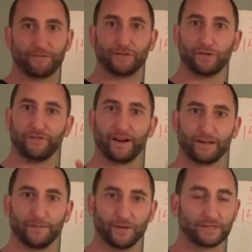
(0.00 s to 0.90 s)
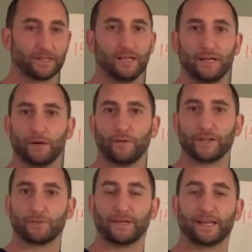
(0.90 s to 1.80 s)
2 variables, which
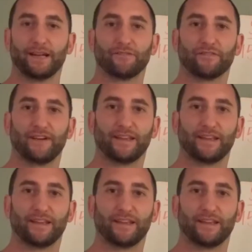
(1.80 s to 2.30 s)
we can never find